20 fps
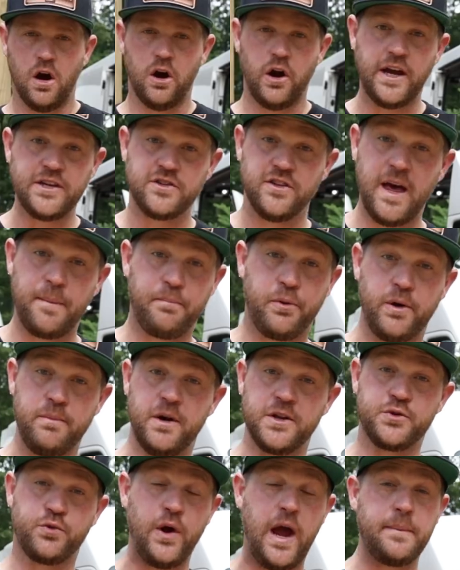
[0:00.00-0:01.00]
All right, so that pretty
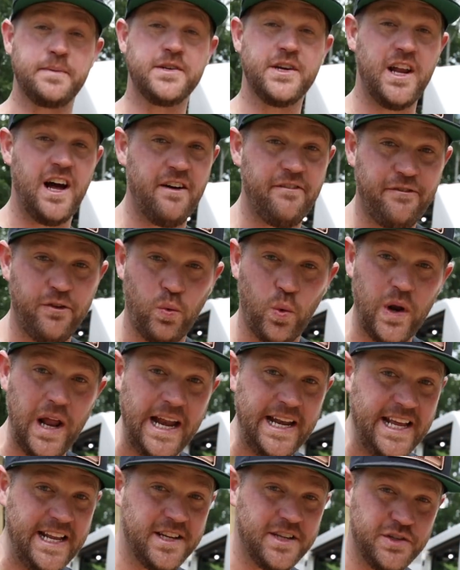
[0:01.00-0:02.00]
much wraps it up for what I
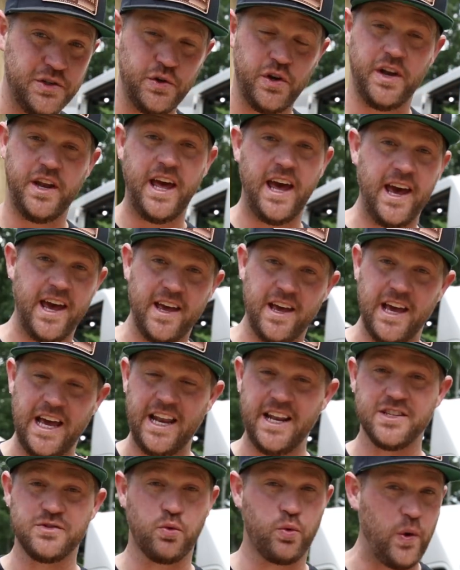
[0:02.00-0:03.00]
need to do today.
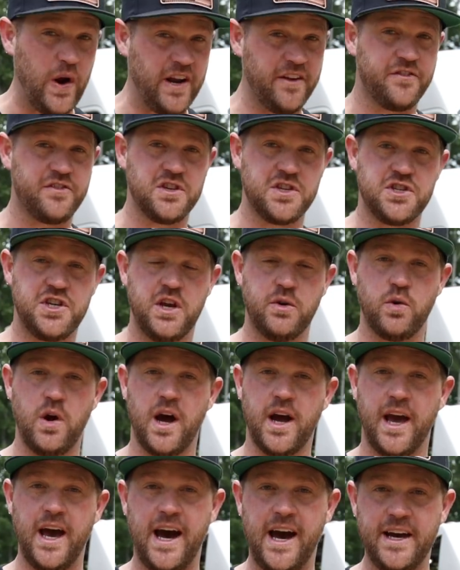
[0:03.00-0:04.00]
It is ready for the
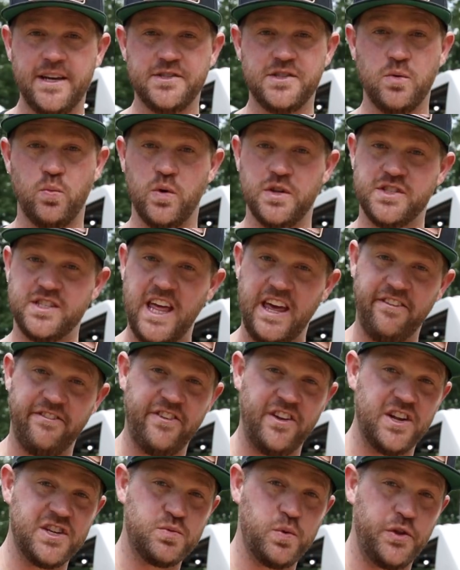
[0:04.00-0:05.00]
sheetrock guys. So once they
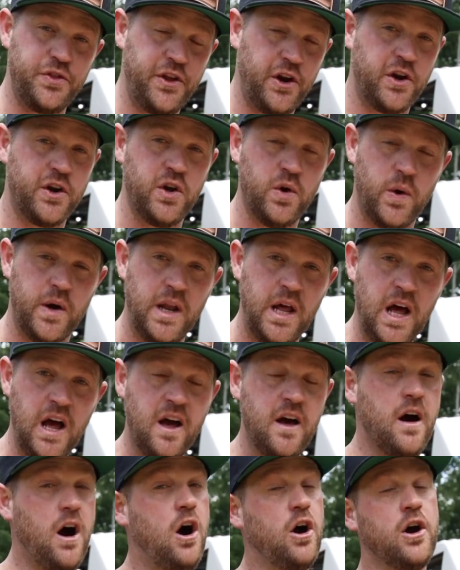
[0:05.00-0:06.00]
finish what they're doing,
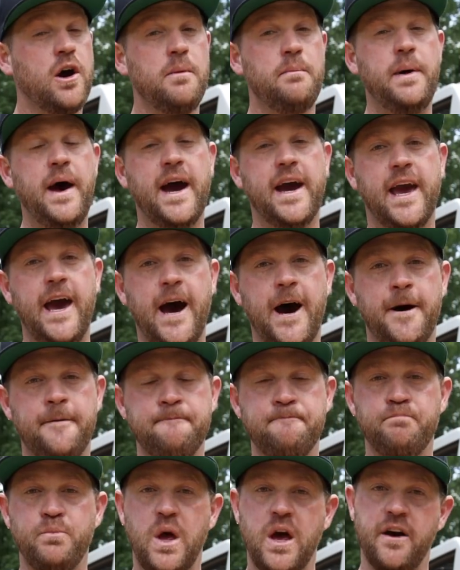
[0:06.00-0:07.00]
I'll come back out,
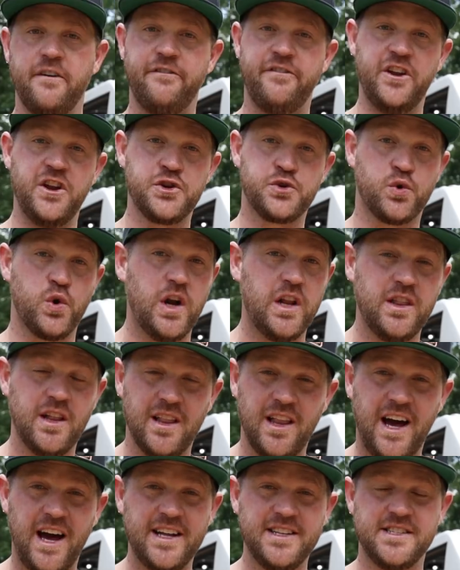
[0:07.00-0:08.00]
finish running the
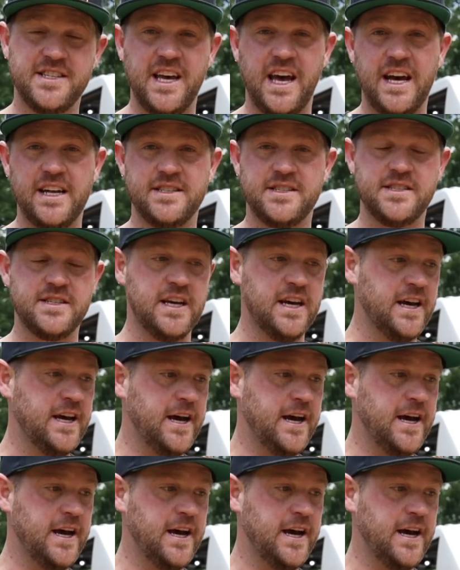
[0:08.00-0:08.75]
line sets,